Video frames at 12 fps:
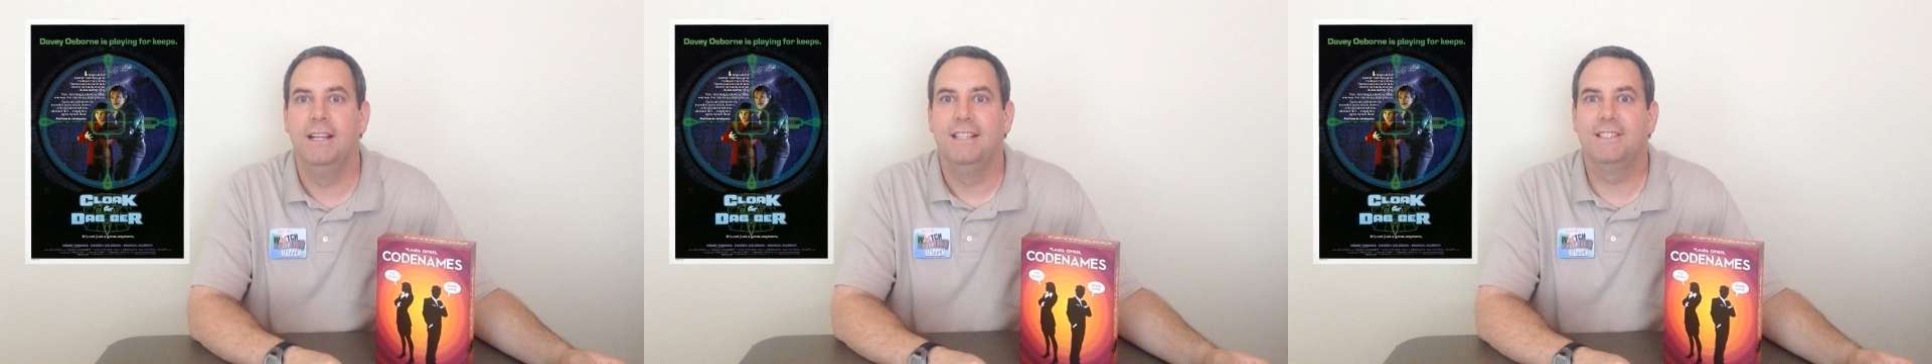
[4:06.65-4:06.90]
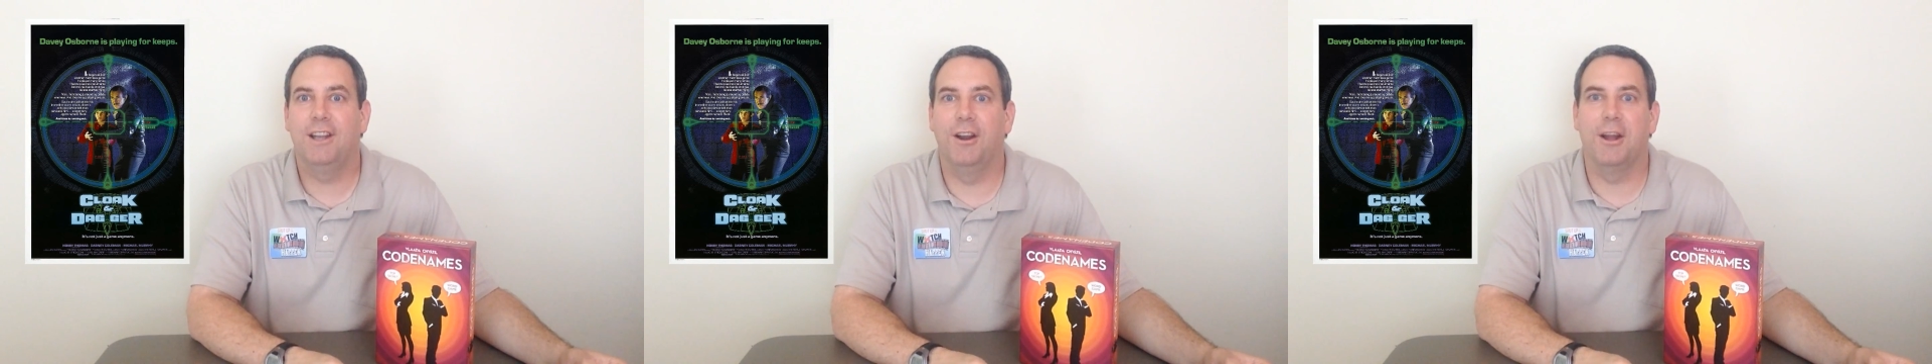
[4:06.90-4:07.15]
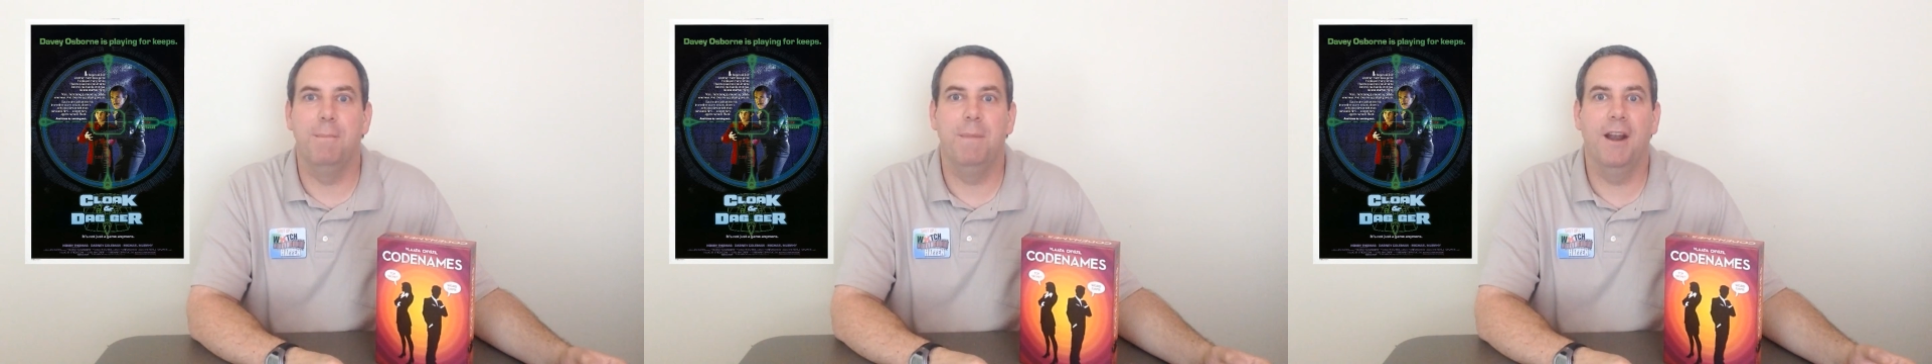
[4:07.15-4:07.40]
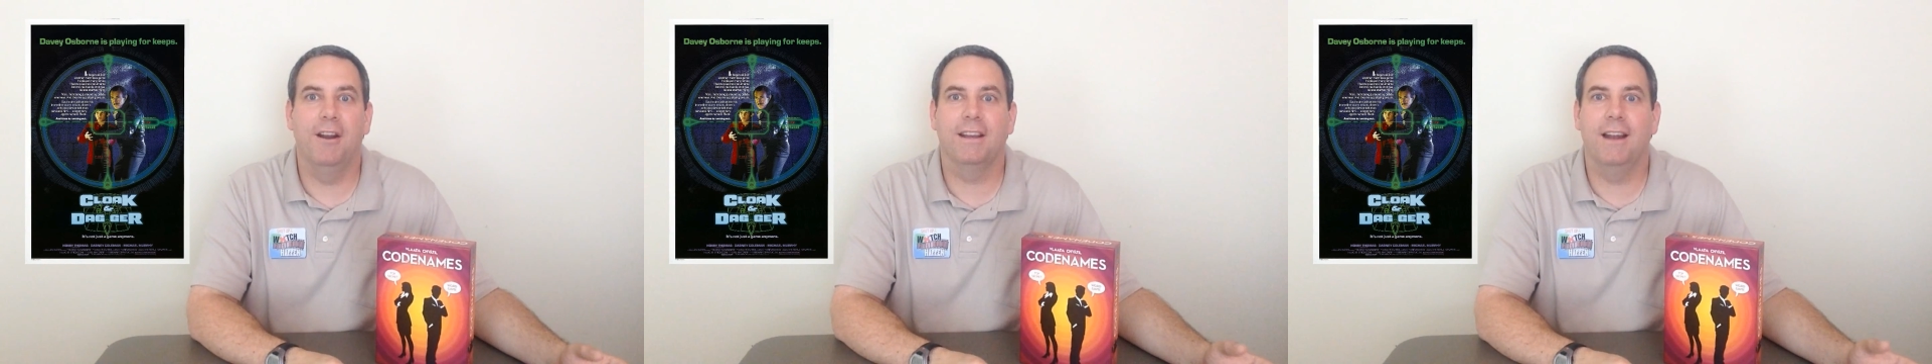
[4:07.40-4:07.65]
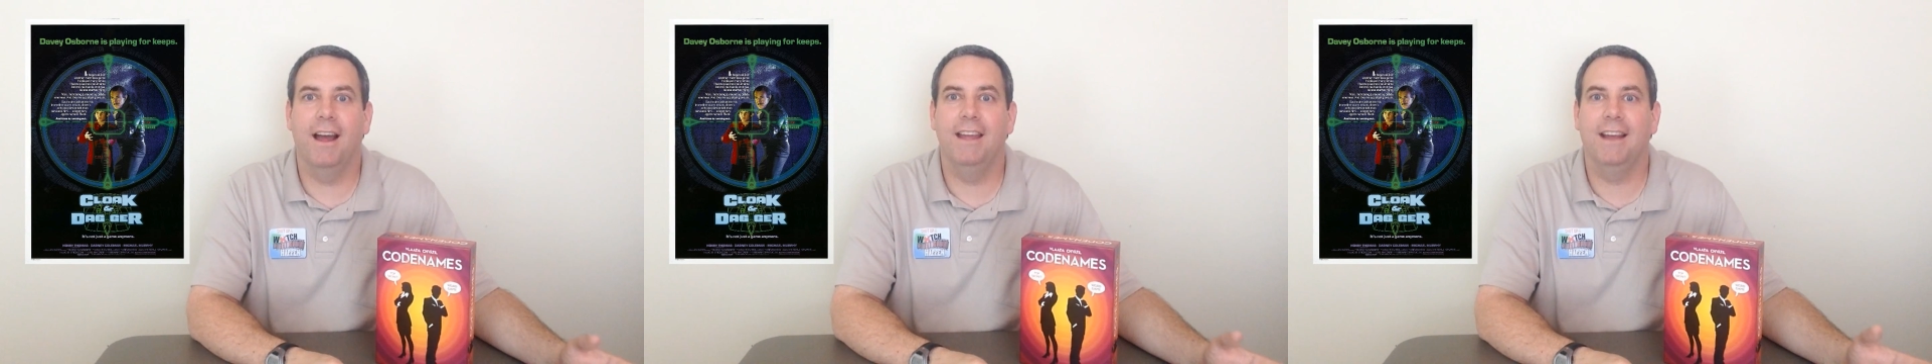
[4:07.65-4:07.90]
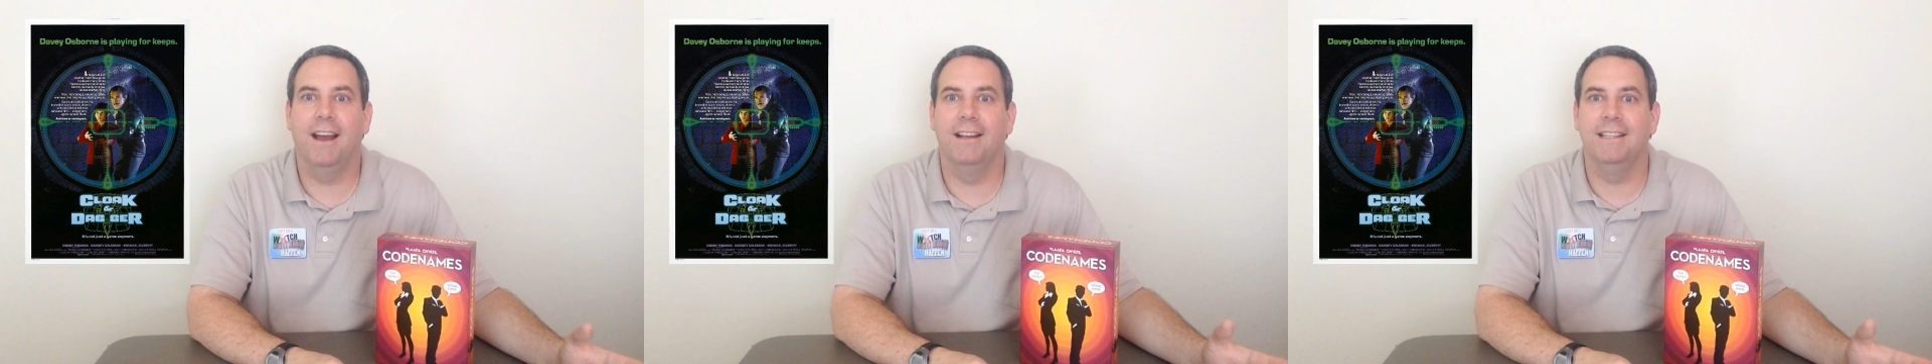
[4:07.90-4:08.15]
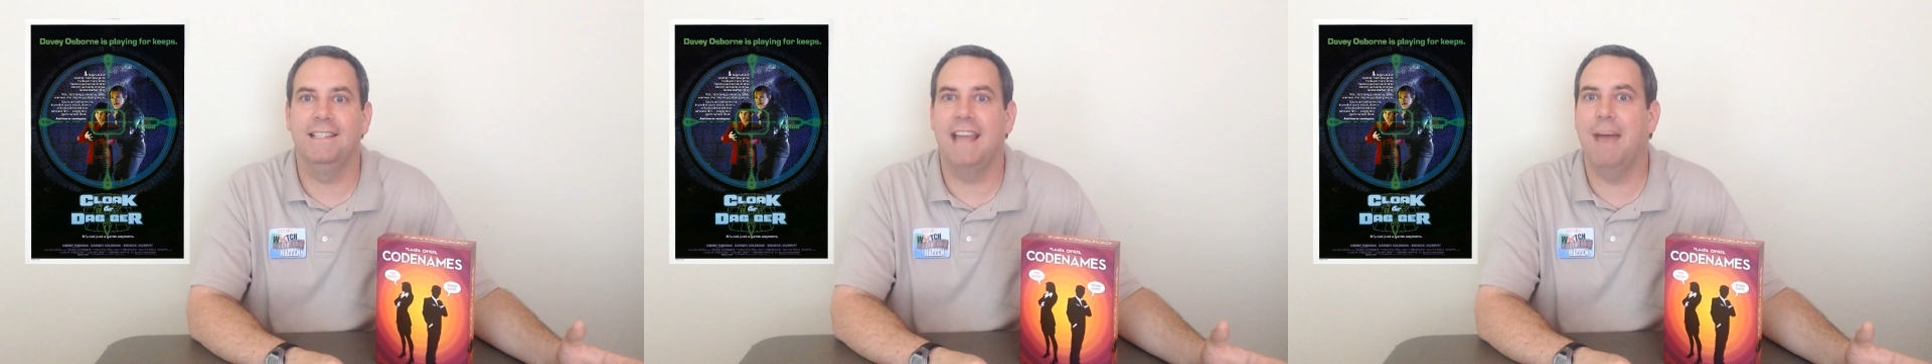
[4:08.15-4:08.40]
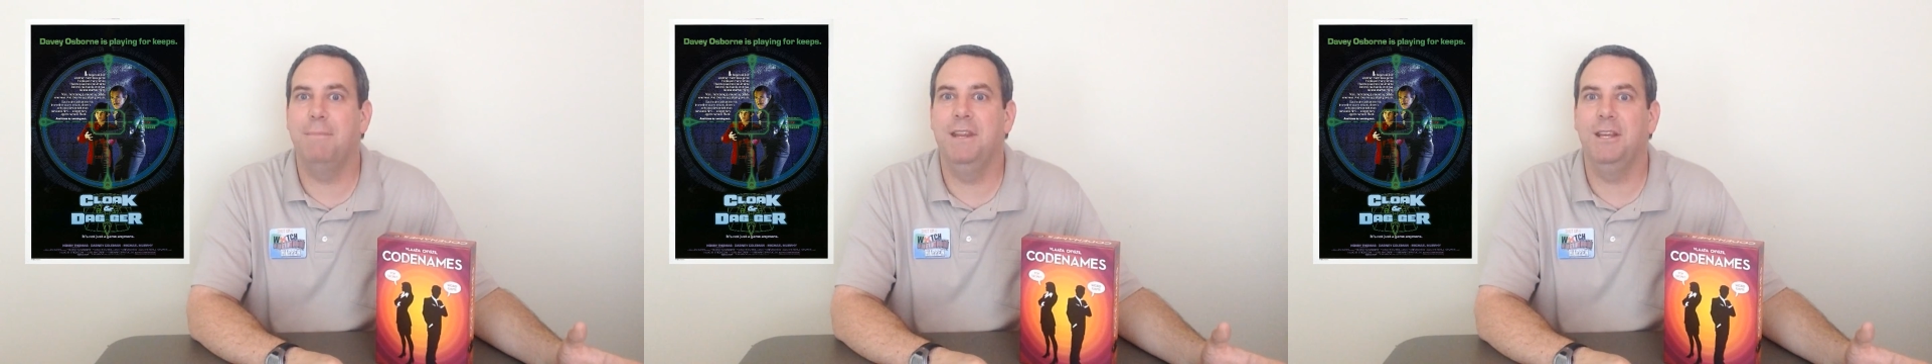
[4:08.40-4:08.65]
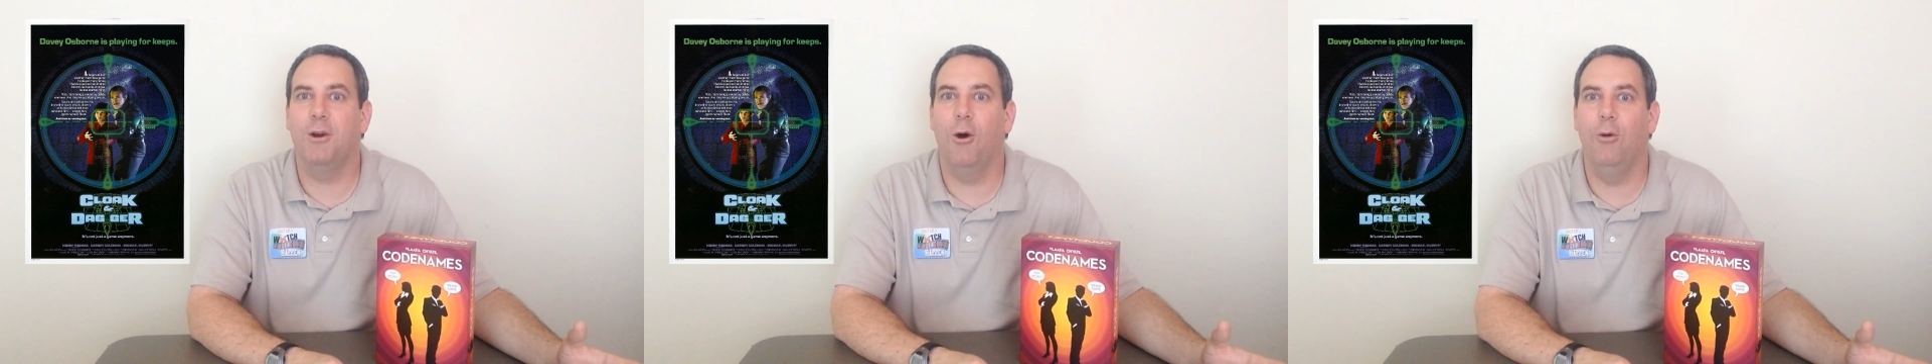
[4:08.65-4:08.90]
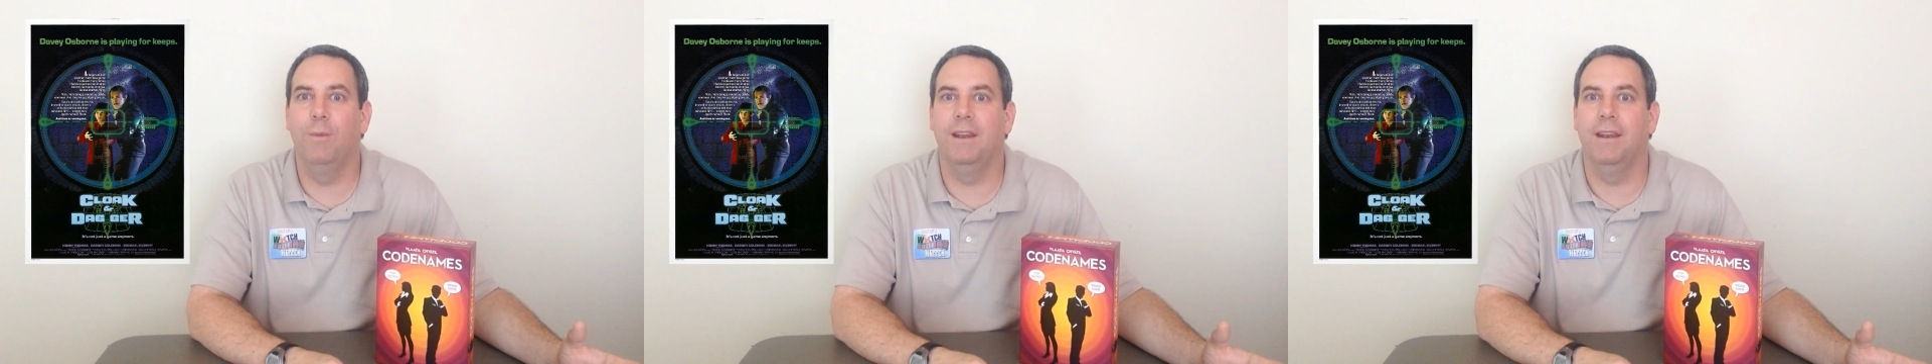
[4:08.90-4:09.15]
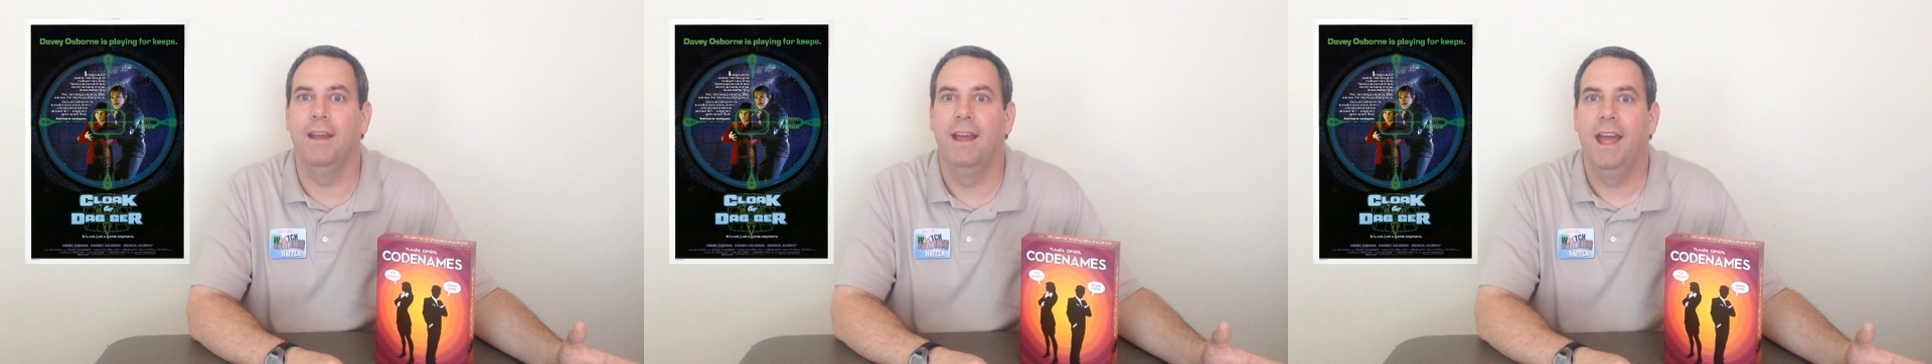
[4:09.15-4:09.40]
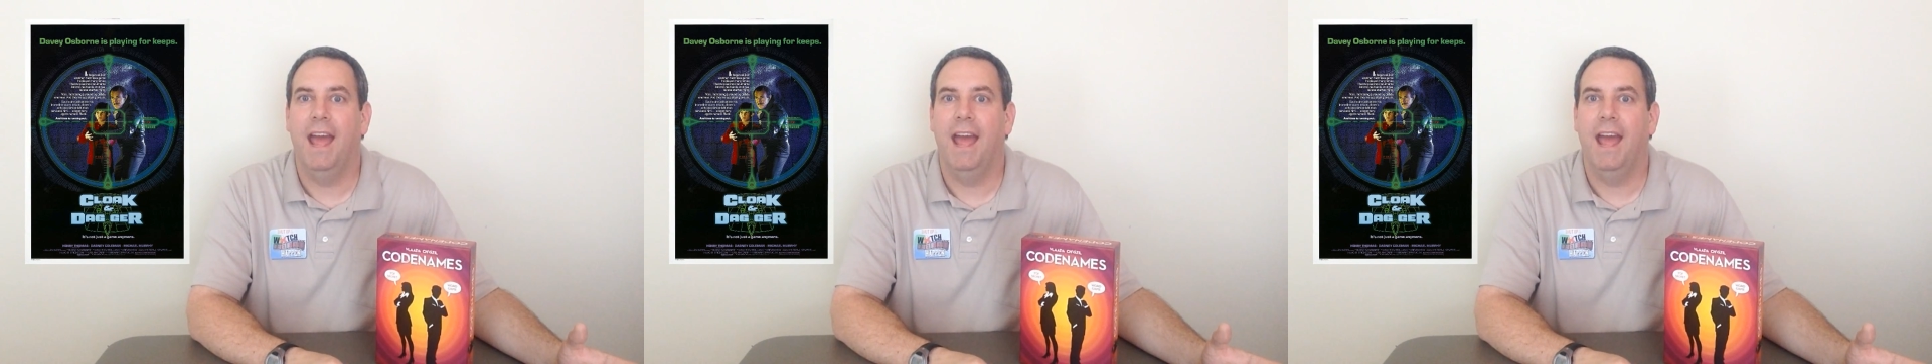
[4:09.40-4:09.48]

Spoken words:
starring American icon Dabney Coleman